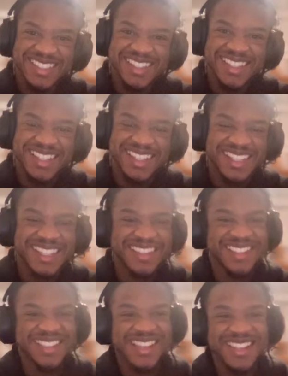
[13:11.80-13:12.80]
I
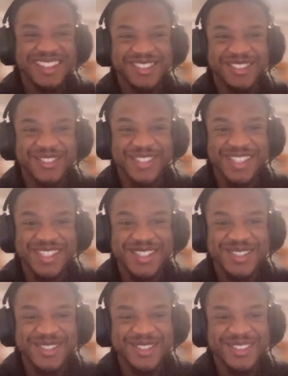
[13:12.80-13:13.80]
think I agree
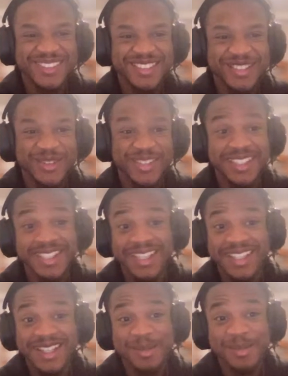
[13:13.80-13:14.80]
too. 3
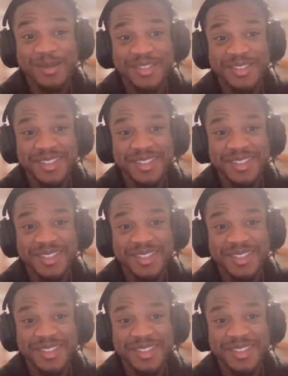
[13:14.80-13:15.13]
at that point.